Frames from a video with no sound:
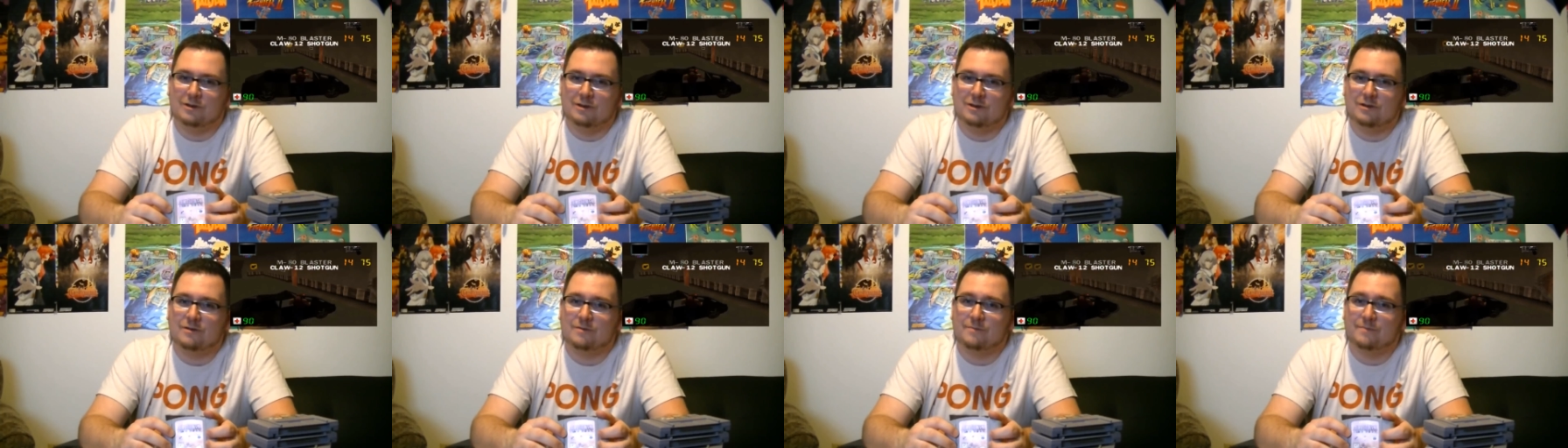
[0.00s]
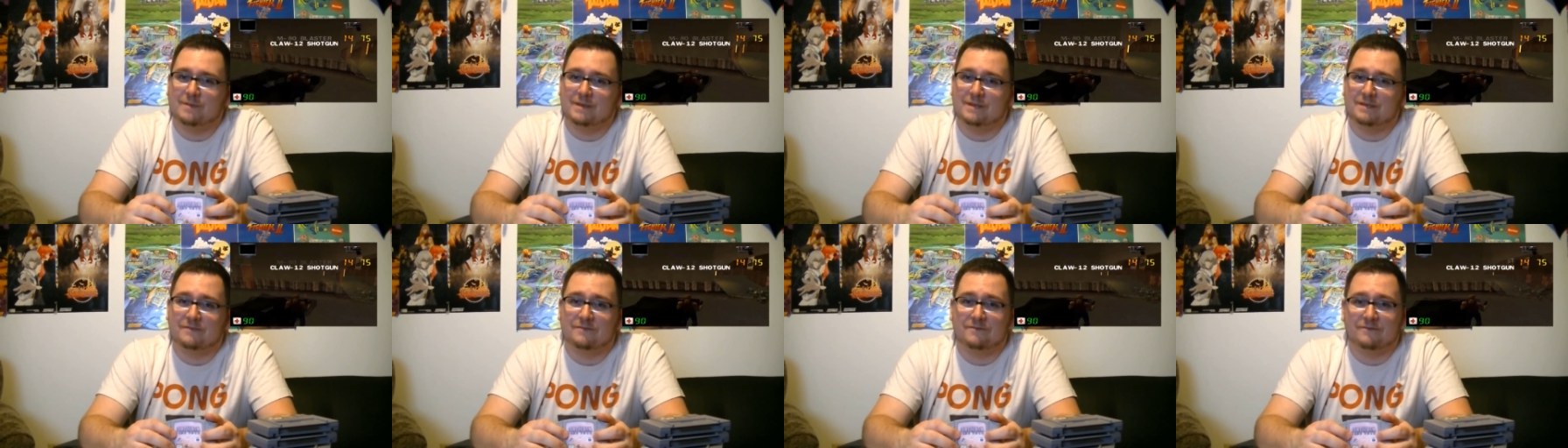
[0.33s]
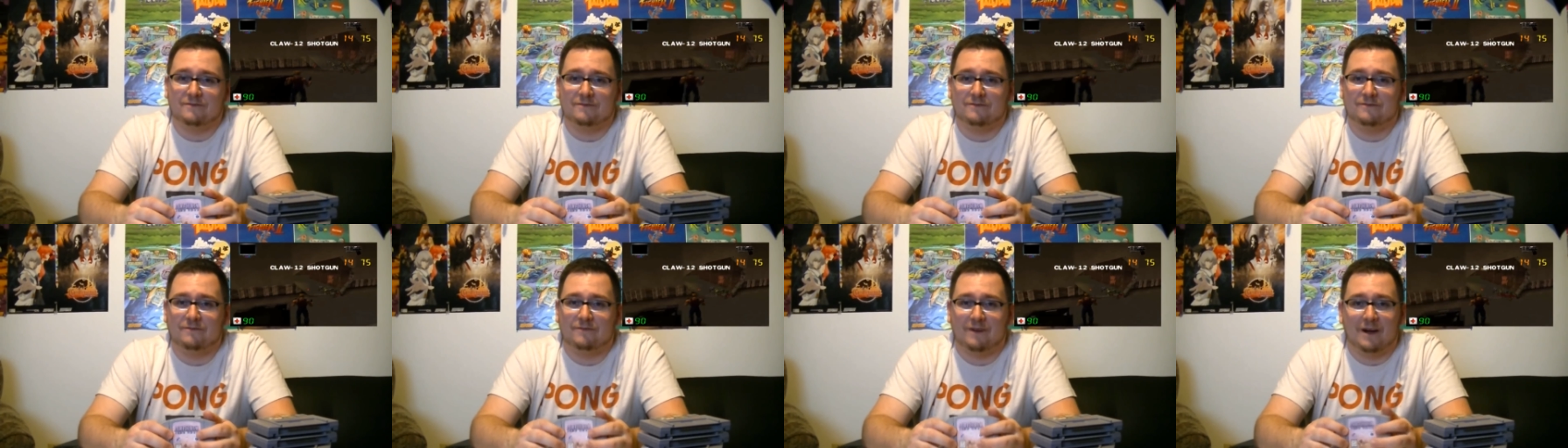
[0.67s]
Nukem has
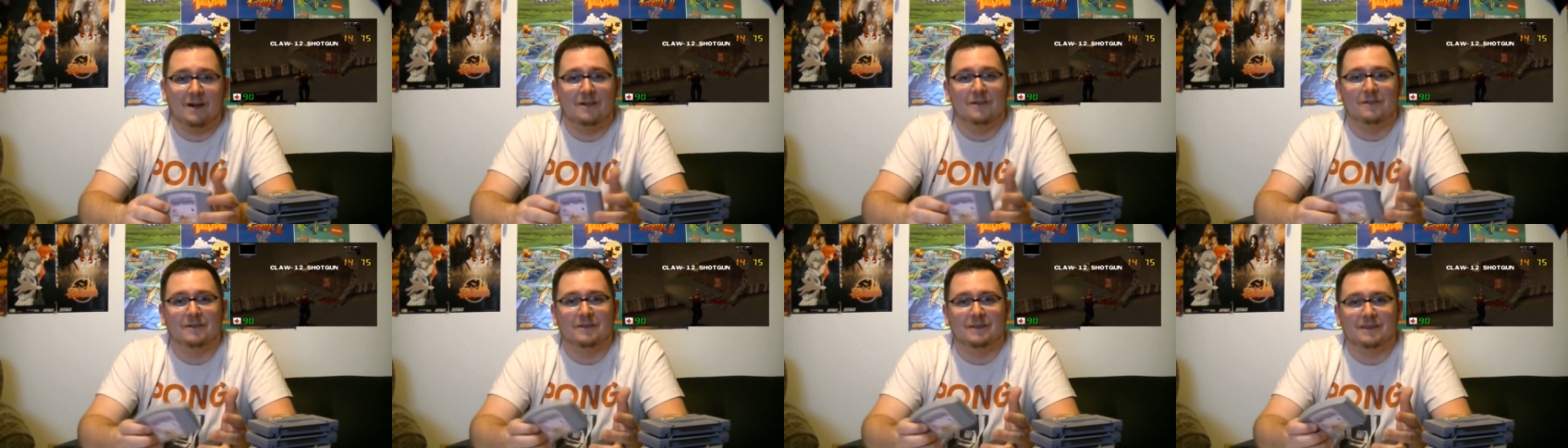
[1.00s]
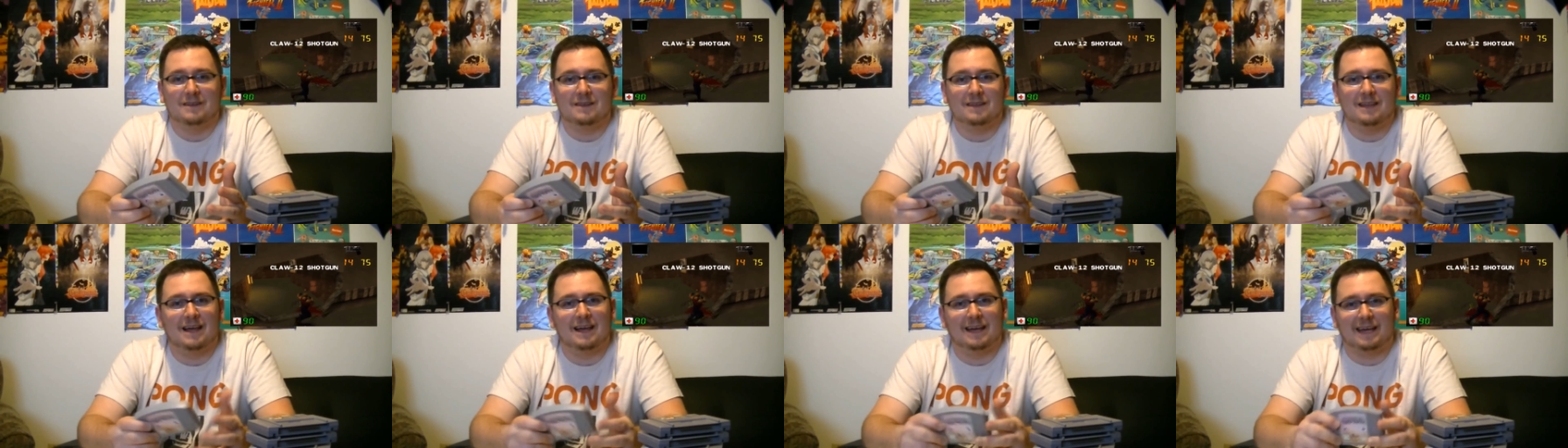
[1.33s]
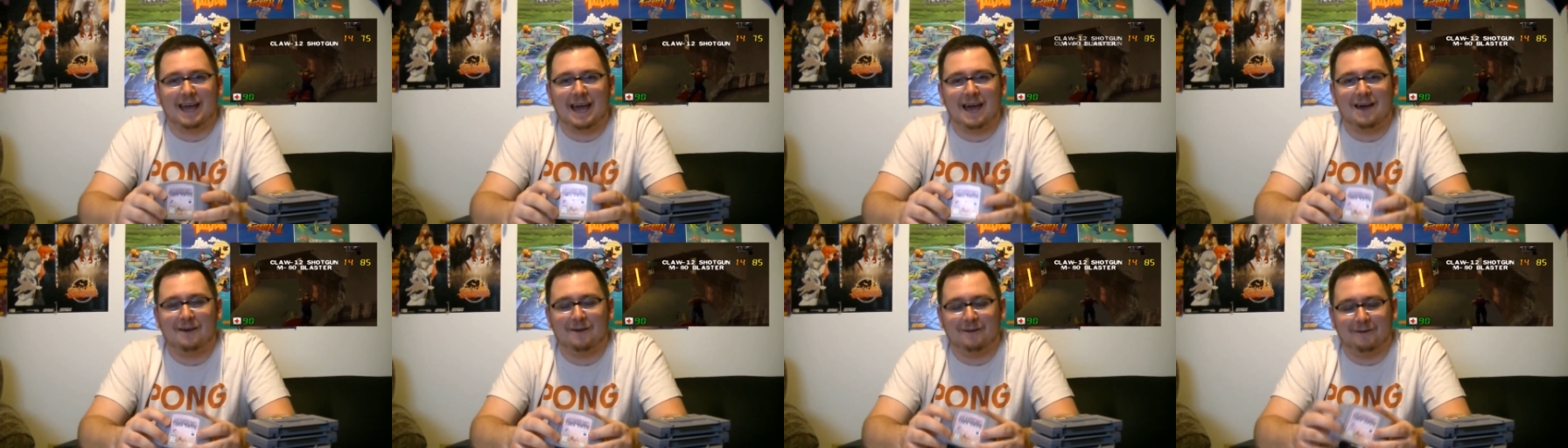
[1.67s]
fallen. Like
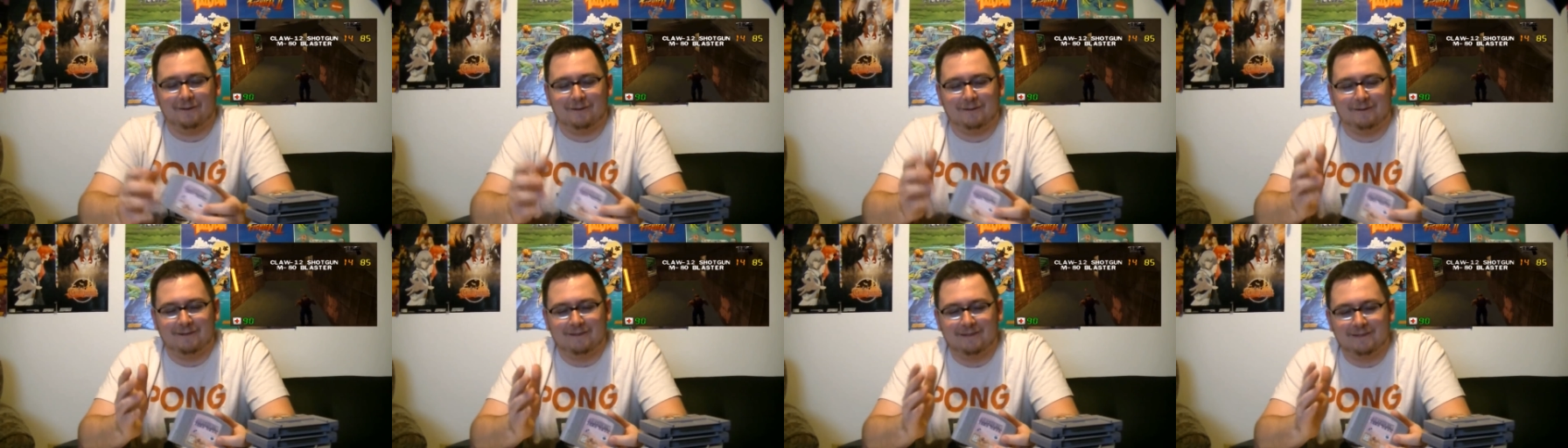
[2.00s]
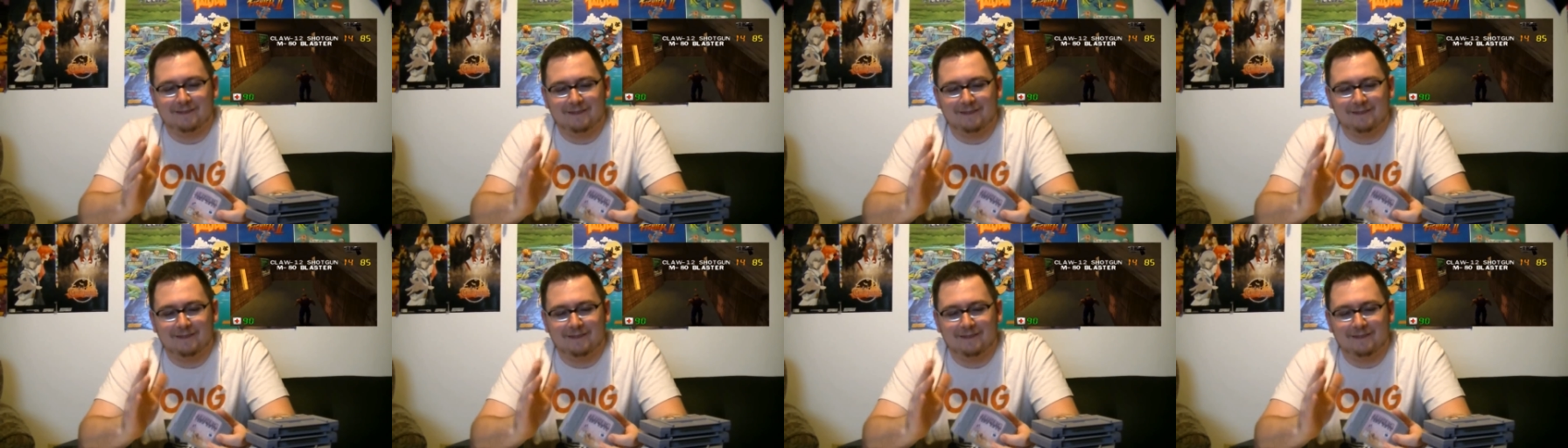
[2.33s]
how